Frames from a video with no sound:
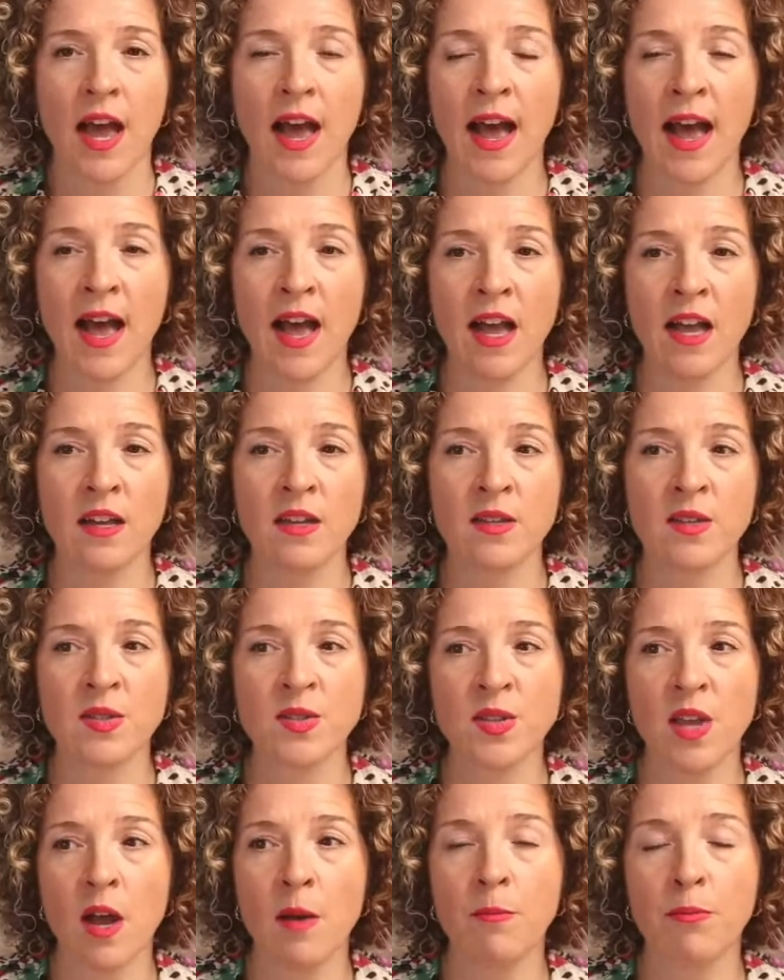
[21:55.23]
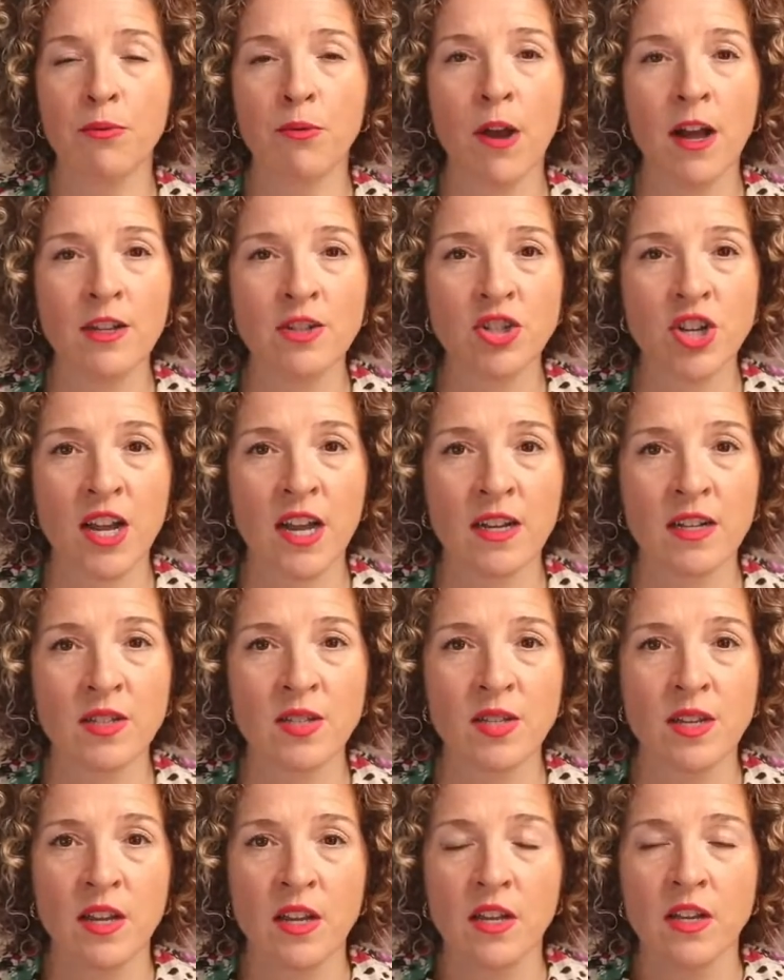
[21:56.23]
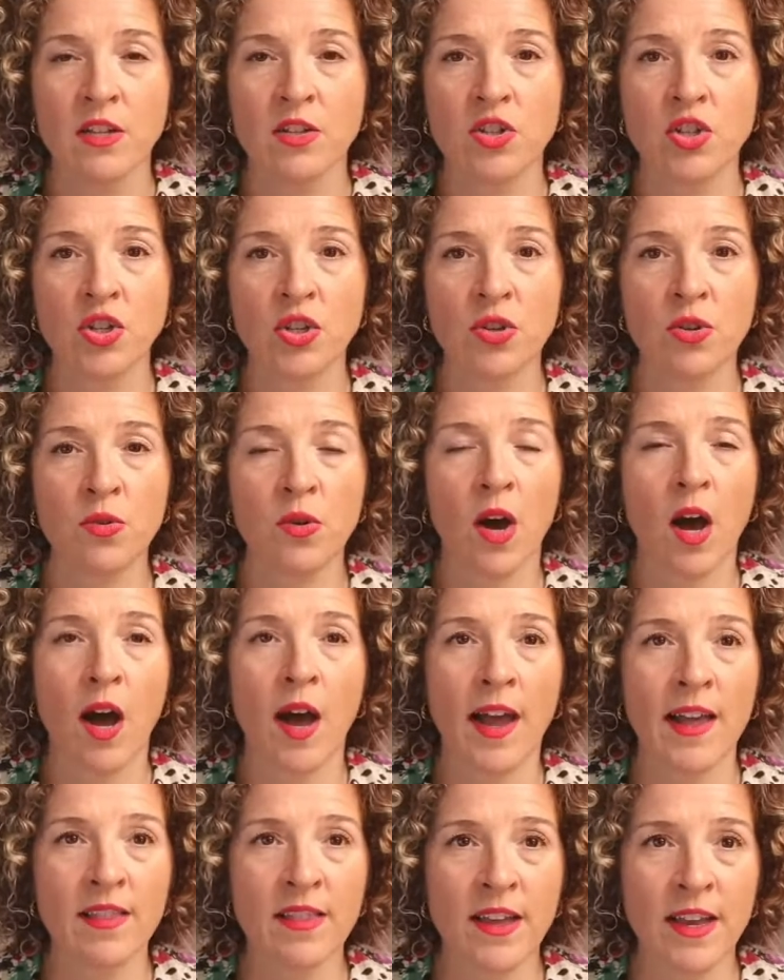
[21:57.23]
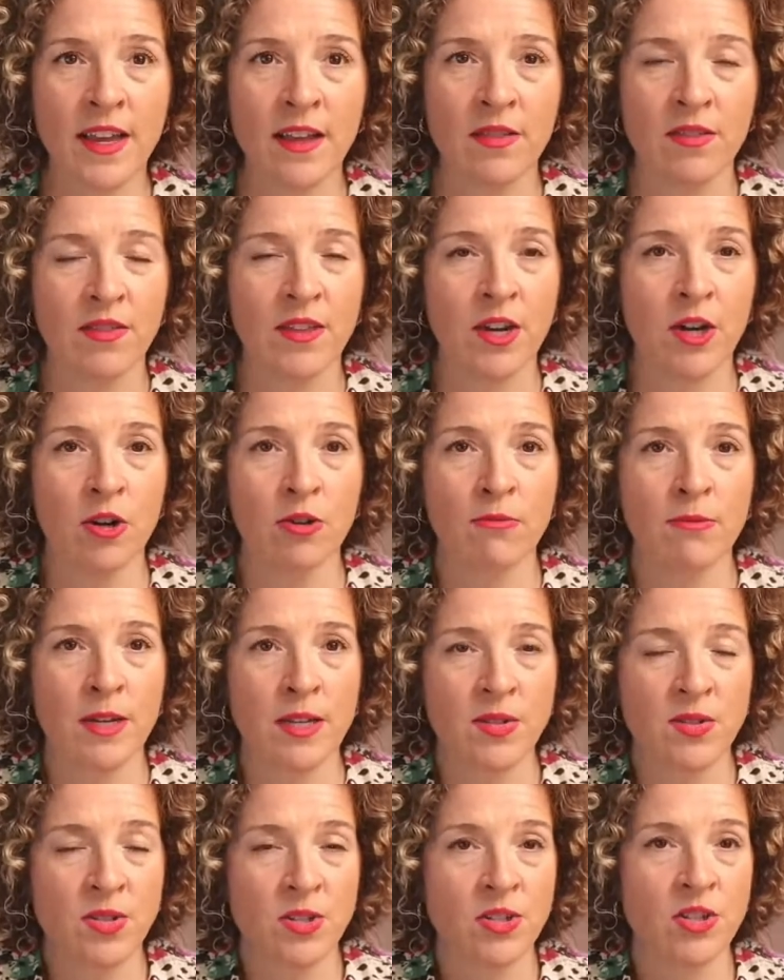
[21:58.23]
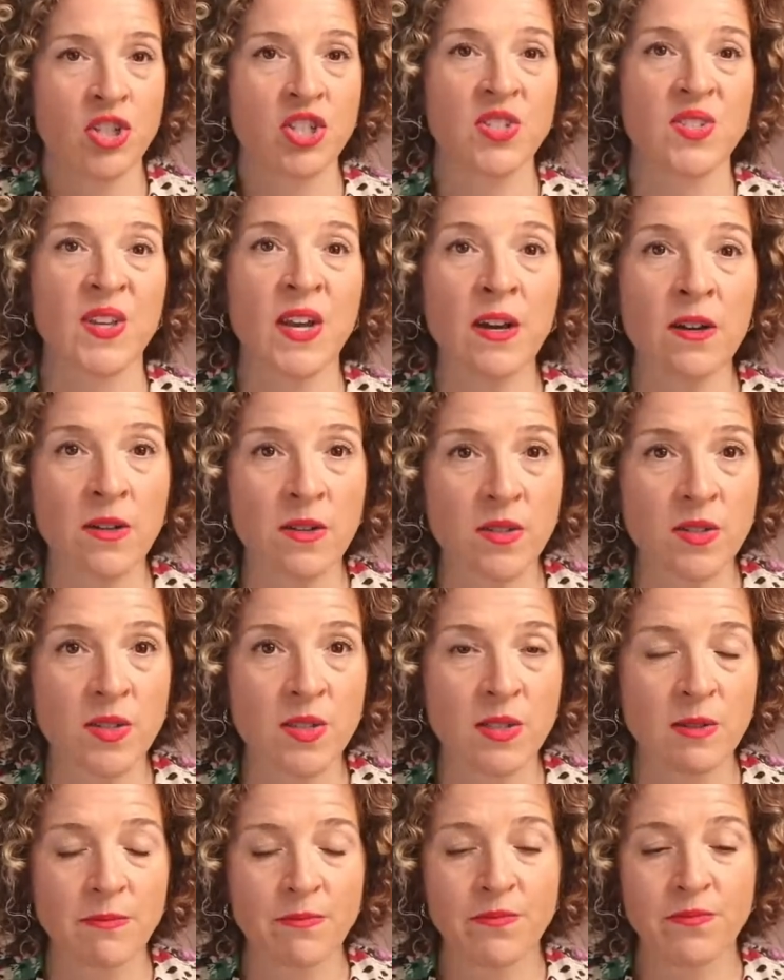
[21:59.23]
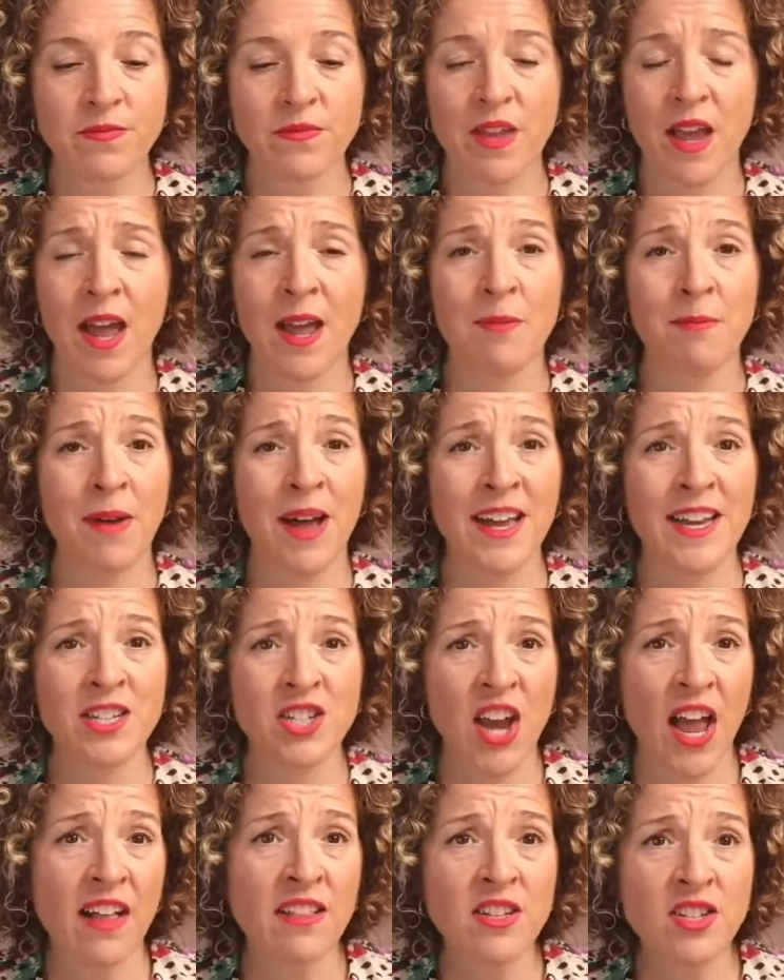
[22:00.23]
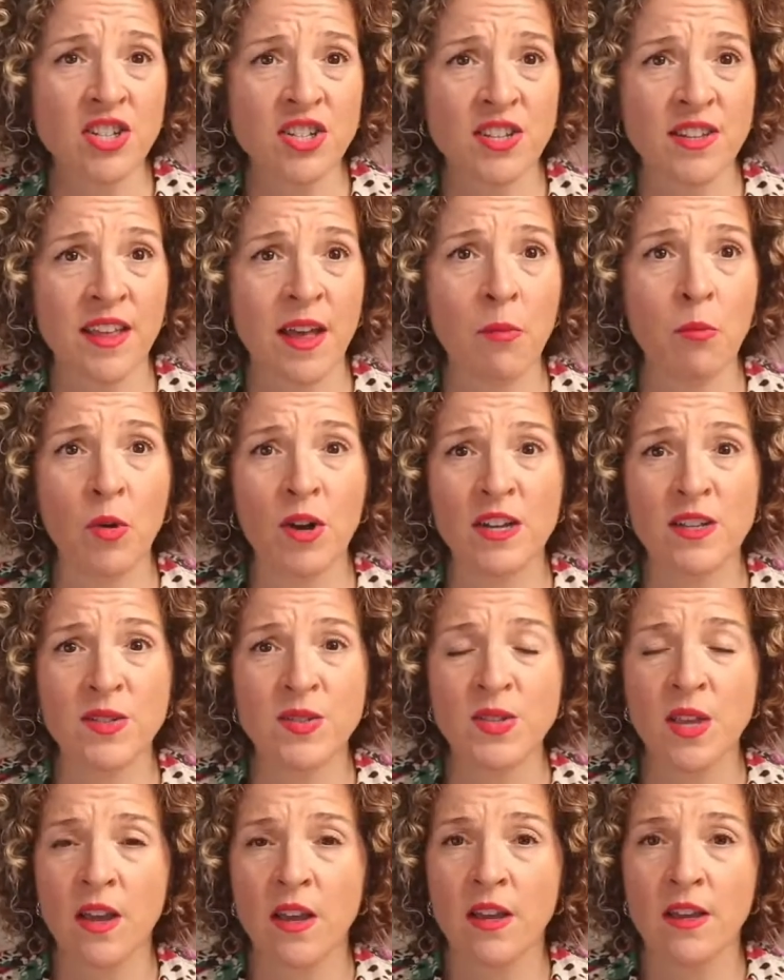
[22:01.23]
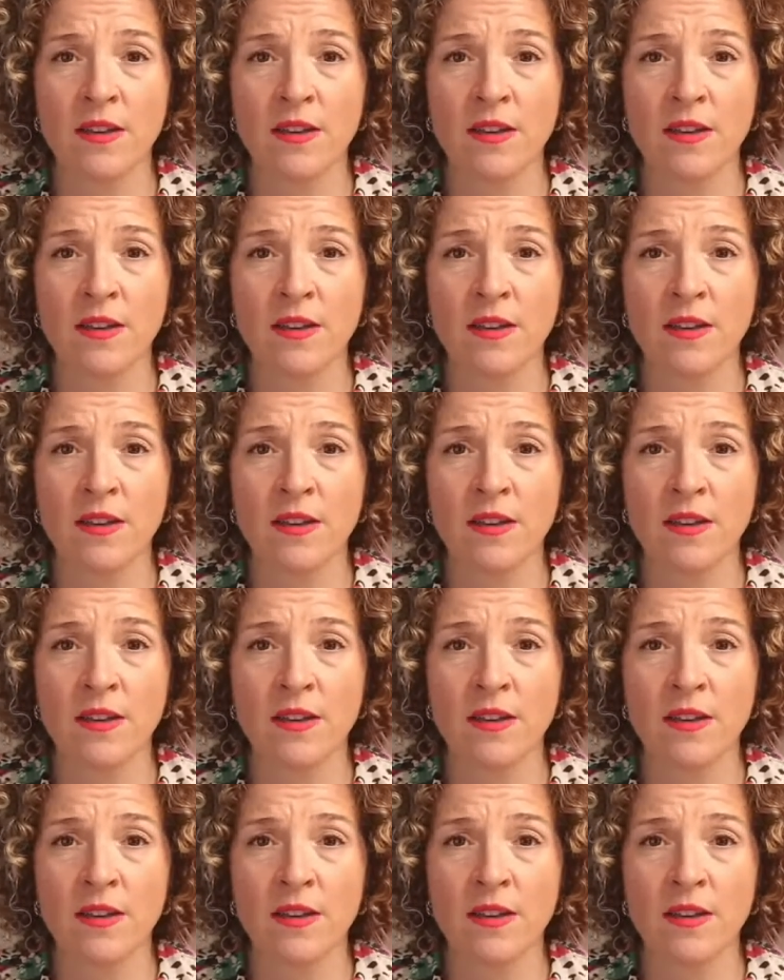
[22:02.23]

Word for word: as a project to highlight their research skills. And my challenge to them was